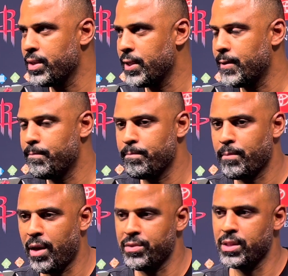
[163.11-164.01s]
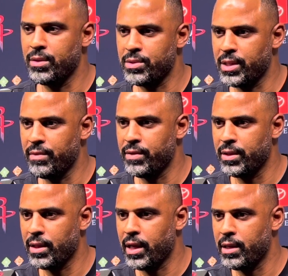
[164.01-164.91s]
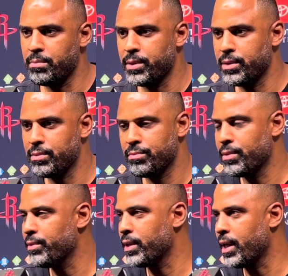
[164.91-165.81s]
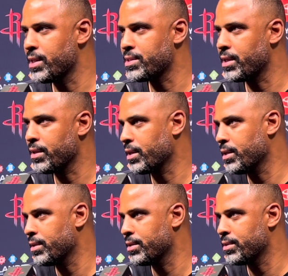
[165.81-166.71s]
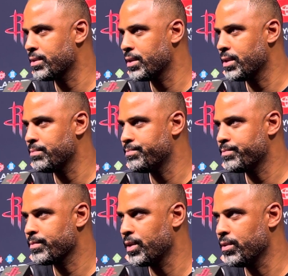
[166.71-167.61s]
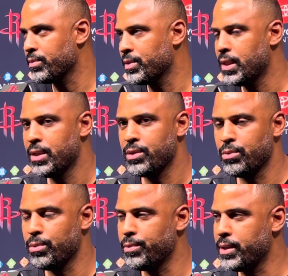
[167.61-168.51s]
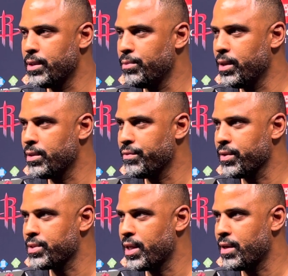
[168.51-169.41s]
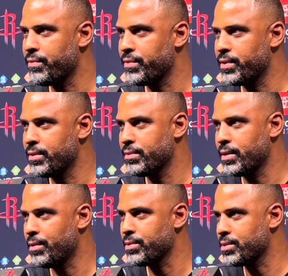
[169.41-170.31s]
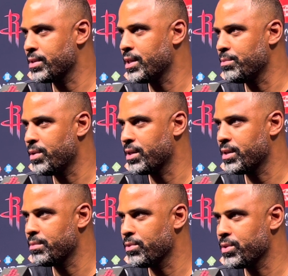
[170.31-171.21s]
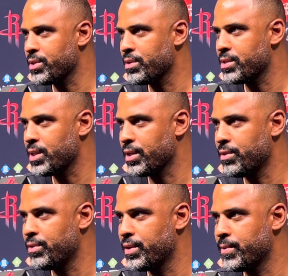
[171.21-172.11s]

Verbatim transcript: Um, obviously, no Steven in the lineup, but really guys settling in and um, you know, doing what we did well in the first half. And that was a team wide thing more so than the second unit.